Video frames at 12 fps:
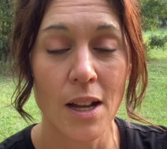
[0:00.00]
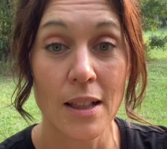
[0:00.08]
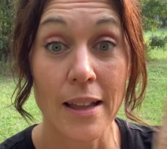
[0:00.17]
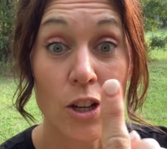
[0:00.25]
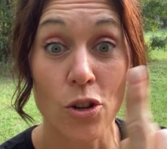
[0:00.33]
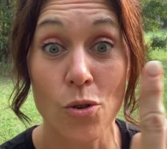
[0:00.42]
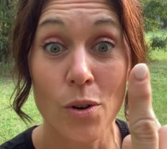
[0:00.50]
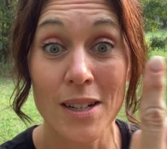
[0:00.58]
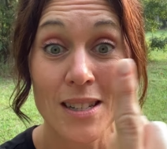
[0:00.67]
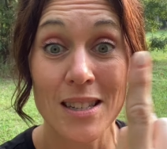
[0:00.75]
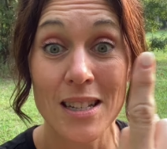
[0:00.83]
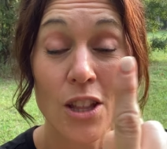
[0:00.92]
Like you're going to
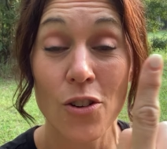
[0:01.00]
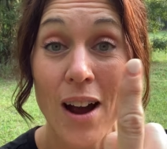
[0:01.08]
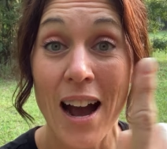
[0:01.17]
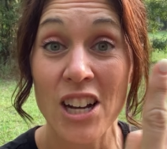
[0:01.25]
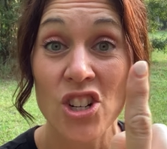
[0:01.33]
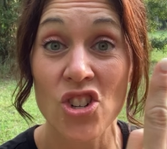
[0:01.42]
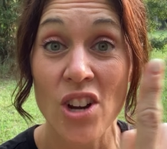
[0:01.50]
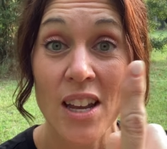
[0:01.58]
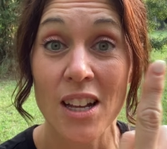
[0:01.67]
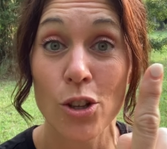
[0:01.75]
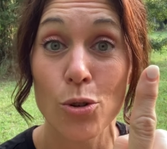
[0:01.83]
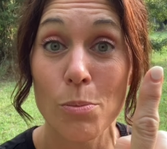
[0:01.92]
see their eye shake
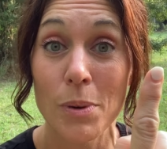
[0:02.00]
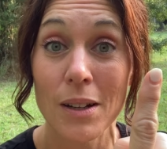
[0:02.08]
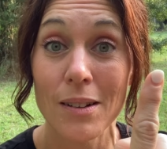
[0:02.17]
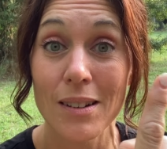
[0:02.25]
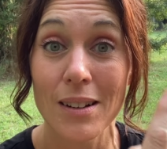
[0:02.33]
a little bit,